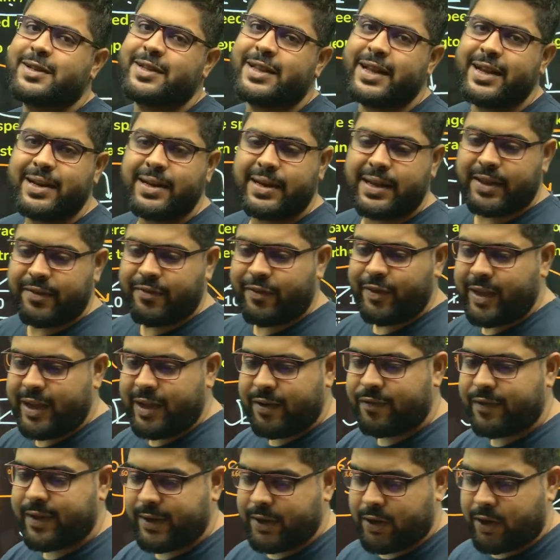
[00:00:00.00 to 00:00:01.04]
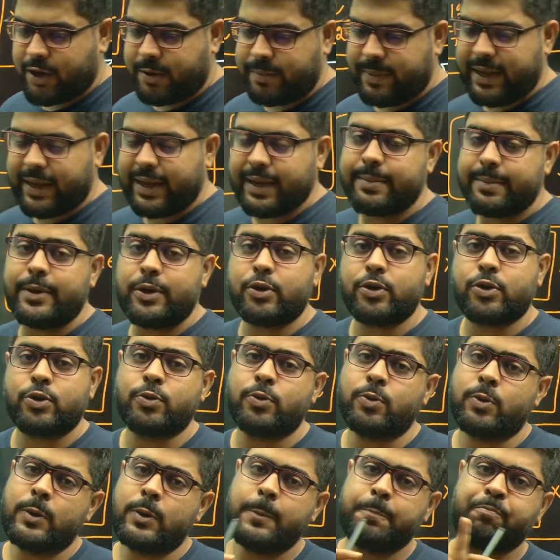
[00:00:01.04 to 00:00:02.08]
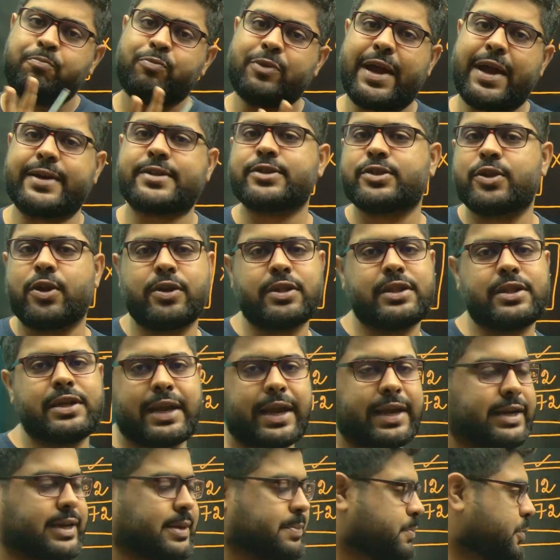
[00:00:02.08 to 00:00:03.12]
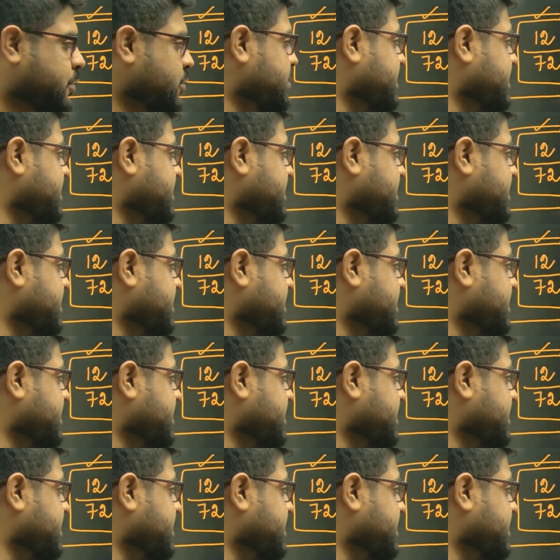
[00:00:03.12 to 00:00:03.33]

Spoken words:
then if you're not being able to do, that's not the right approach.